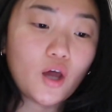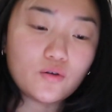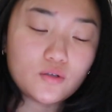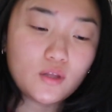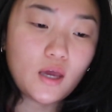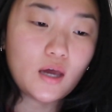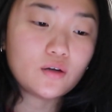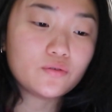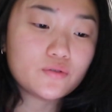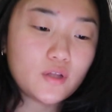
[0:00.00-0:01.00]
Go to the
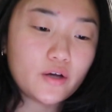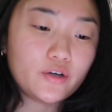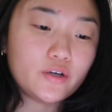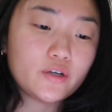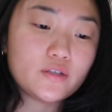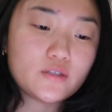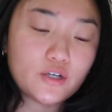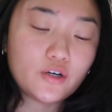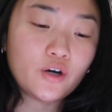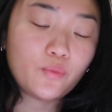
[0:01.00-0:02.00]
ant, O sluggard,
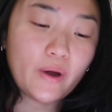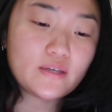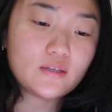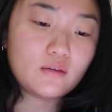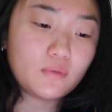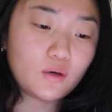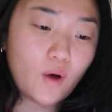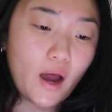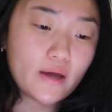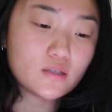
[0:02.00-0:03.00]
consider her ways and be
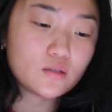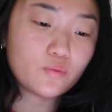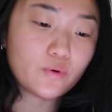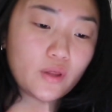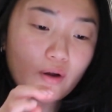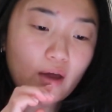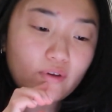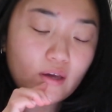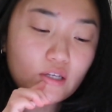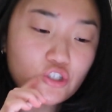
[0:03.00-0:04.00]
wise. Without
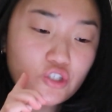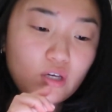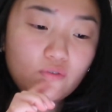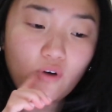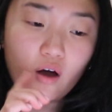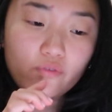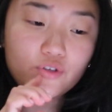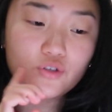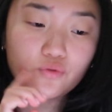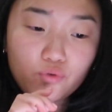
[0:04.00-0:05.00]
having any chief
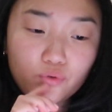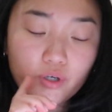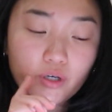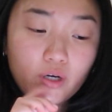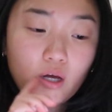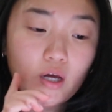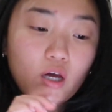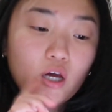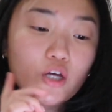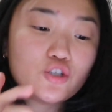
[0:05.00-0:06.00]
office or ruler,
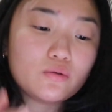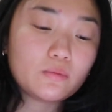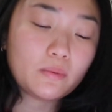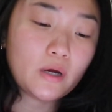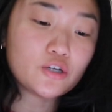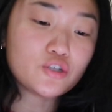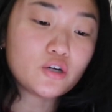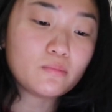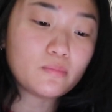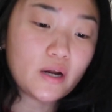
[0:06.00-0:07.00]
she prepares
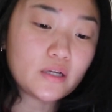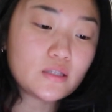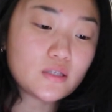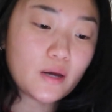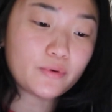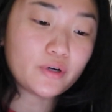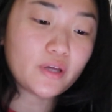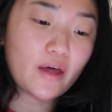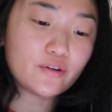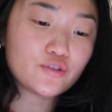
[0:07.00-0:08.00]
her bread in summer and
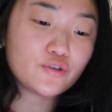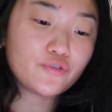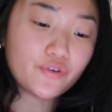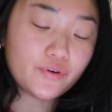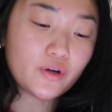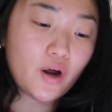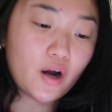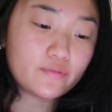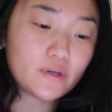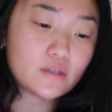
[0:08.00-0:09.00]
gathers her food in
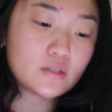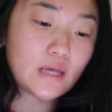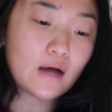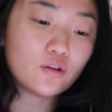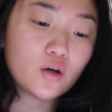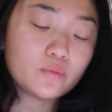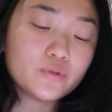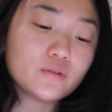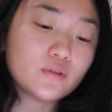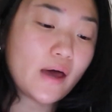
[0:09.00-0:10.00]
harvest. How long
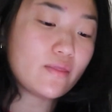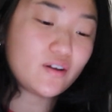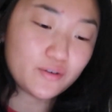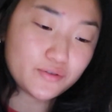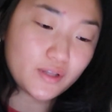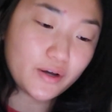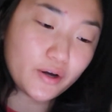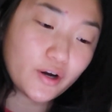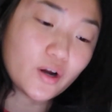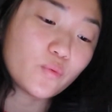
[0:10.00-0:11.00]
will you lie there, O
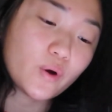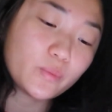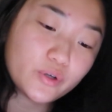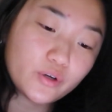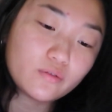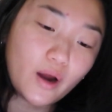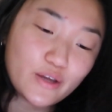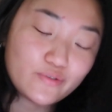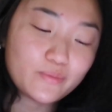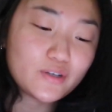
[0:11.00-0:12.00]
sluggard? When will you
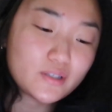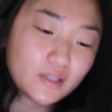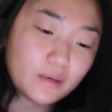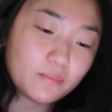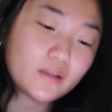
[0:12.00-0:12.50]
arise from your sleep?